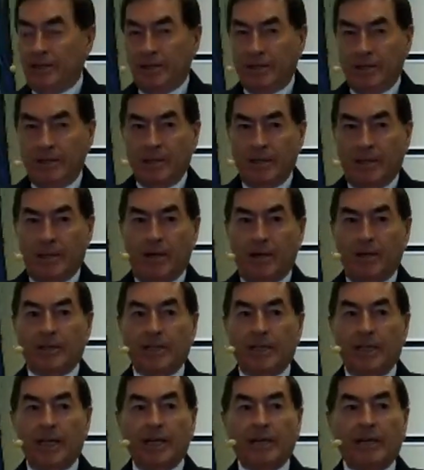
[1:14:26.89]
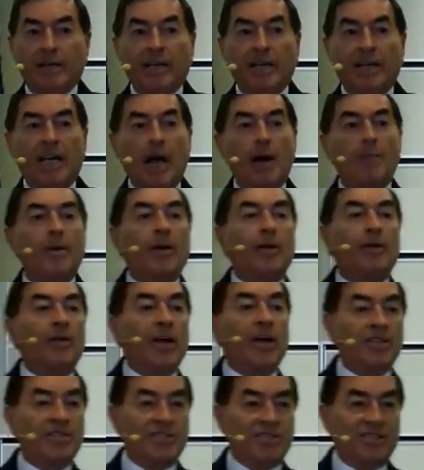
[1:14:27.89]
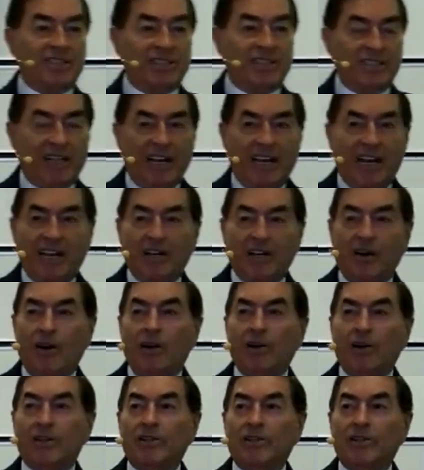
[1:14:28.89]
on the Nebuchadnezzar and all these